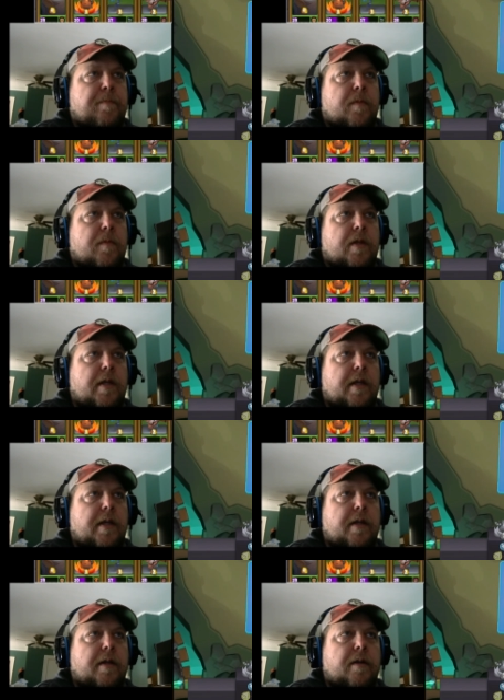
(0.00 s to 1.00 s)

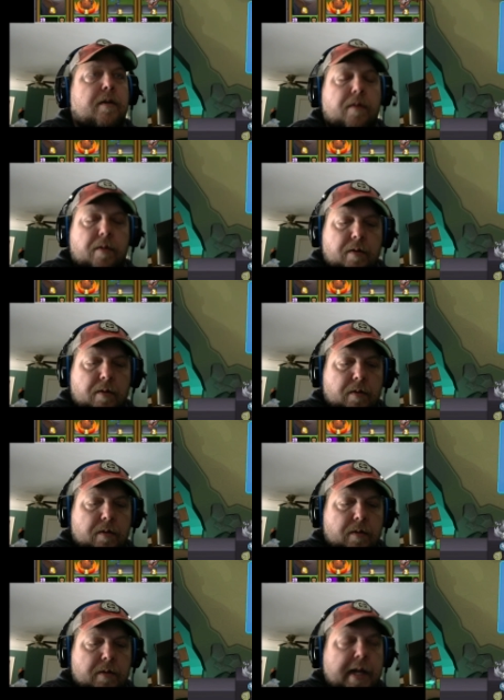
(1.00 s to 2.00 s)
the
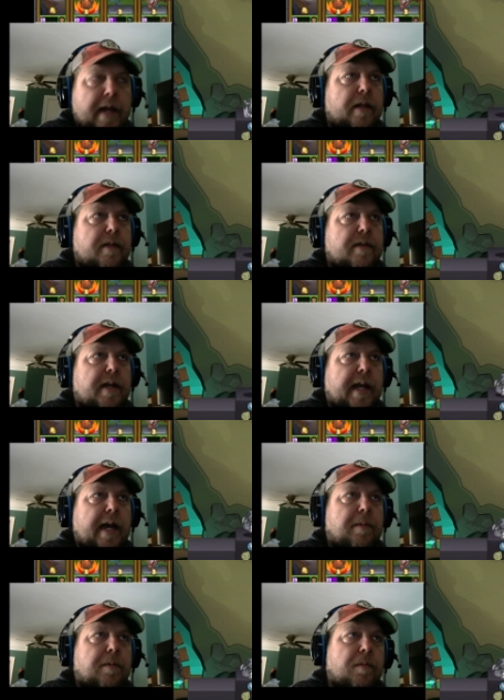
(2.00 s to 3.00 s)
talents that I
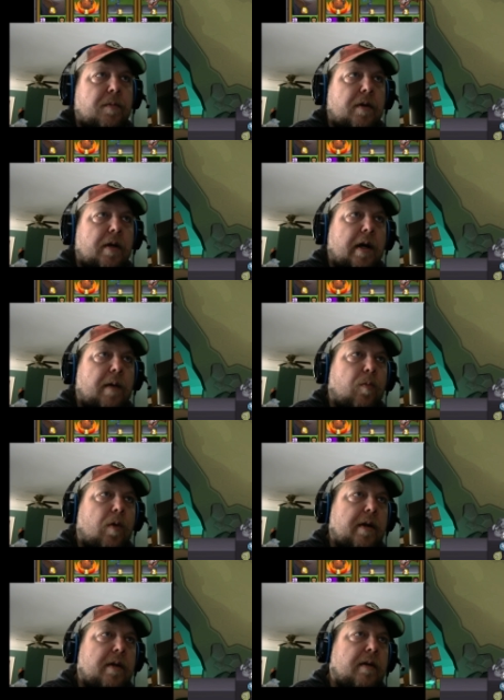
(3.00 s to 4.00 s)
got were
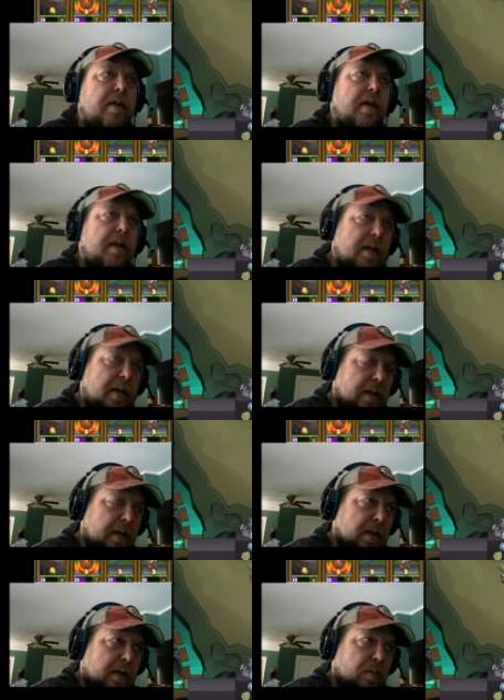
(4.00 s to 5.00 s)
one
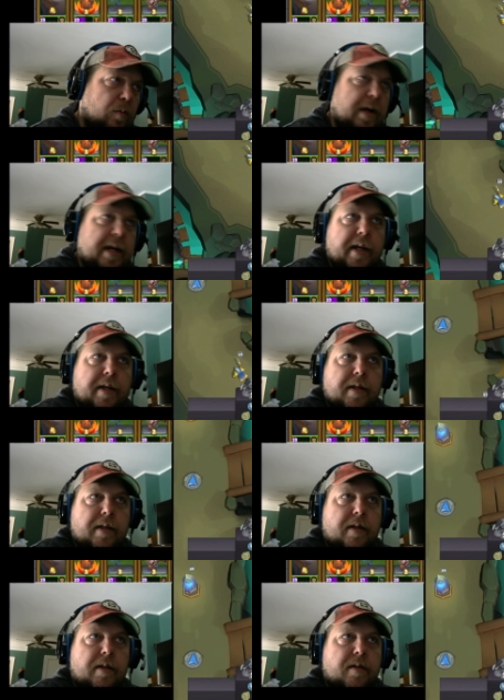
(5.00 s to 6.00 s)
hit
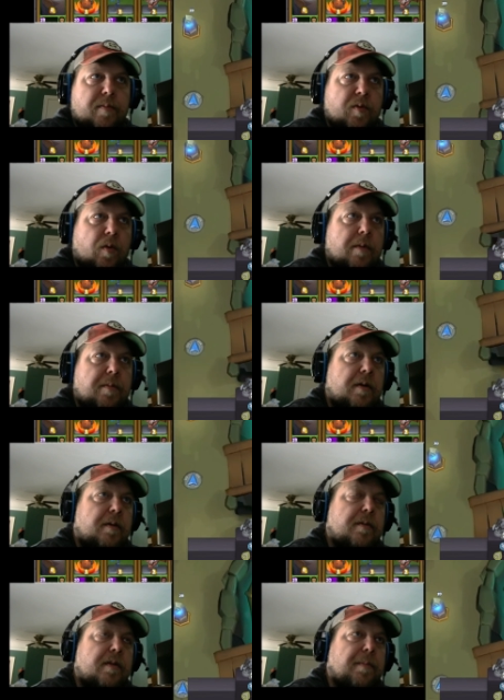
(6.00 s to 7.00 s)
is absorbed
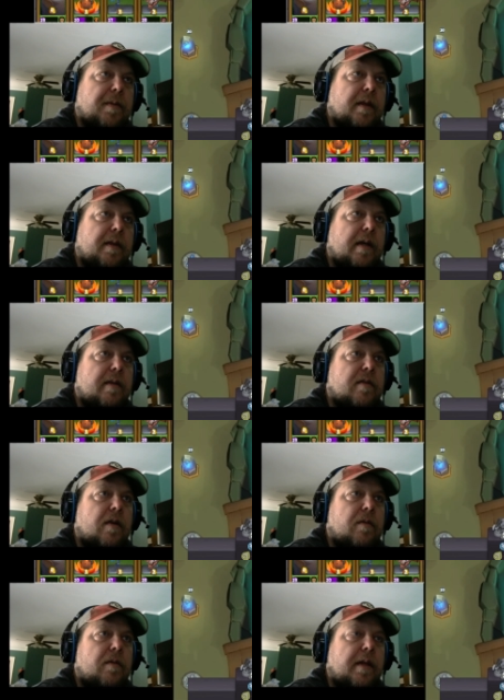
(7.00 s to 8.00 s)
or something like that.
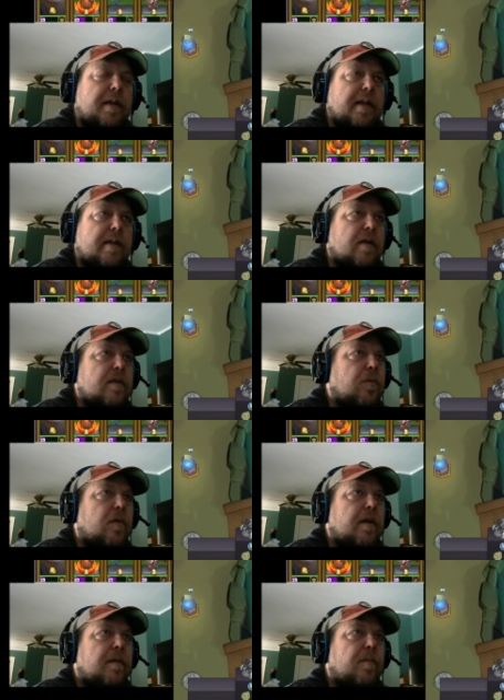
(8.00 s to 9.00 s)
So I think that's how it's
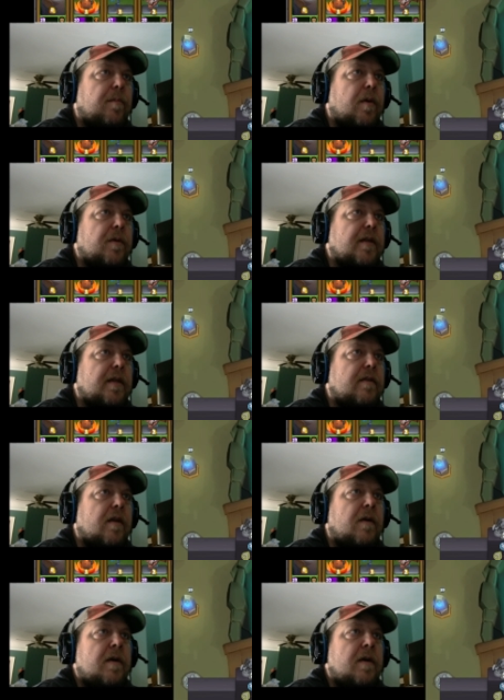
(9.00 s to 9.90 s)
worded mostly. So